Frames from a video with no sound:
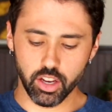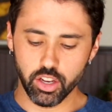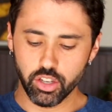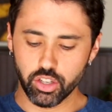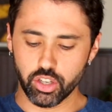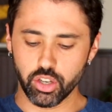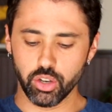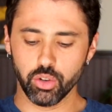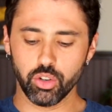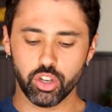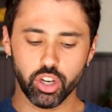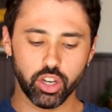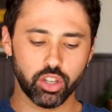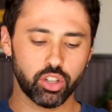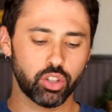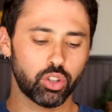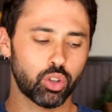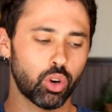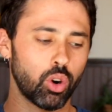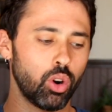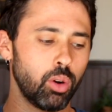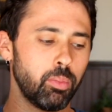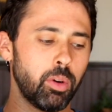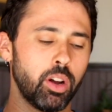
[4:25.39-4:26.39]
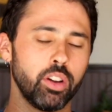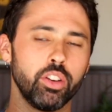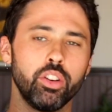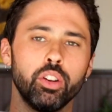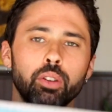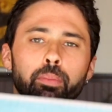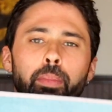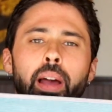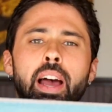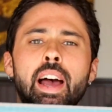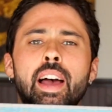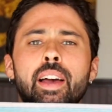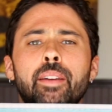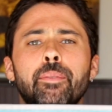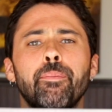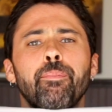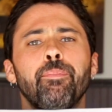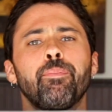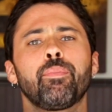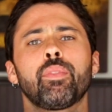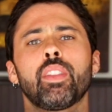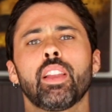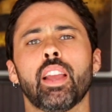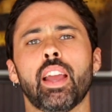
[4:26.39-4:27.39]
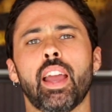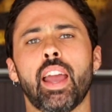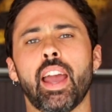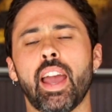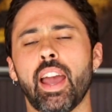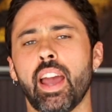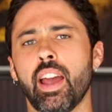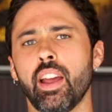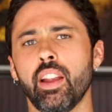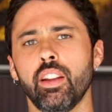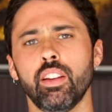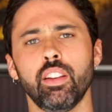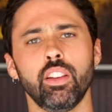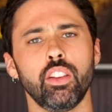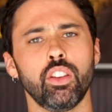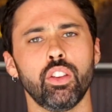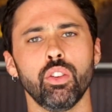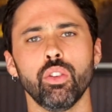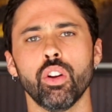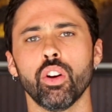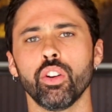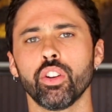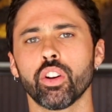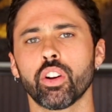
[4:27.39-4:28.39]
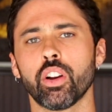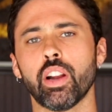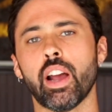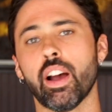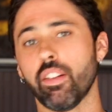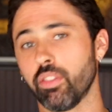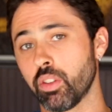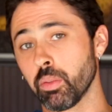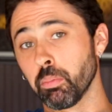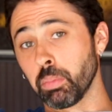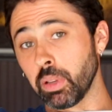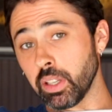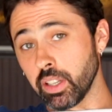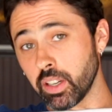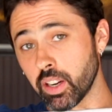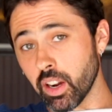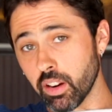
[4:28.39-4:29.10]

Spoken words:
So you just throw them onto your mat and you know you're gonna have complete